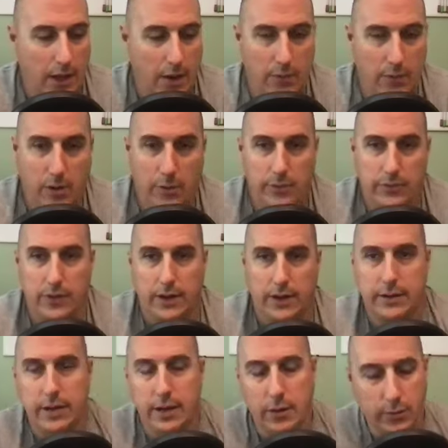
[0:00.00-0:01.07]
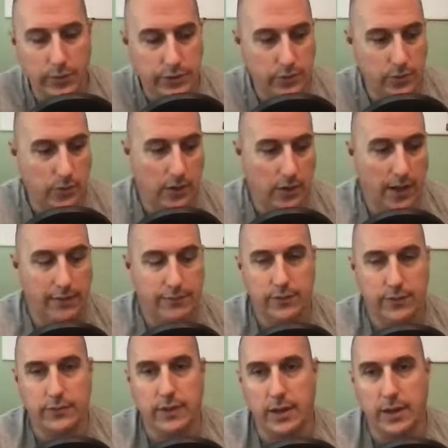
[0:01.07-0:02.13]
We always like to hear what you all have
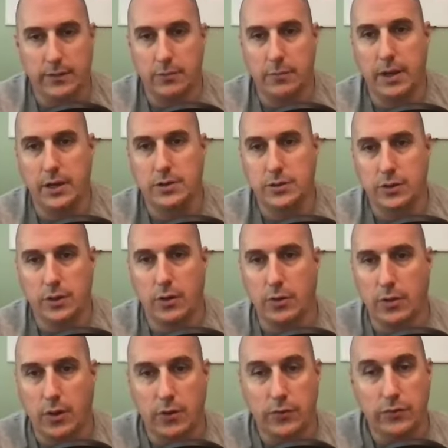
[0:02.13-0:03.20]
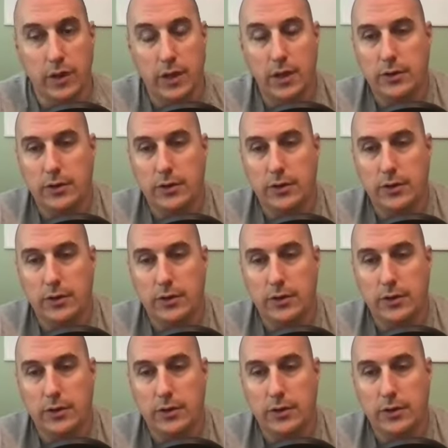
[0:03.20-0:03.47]
to say. So make sure and go to those.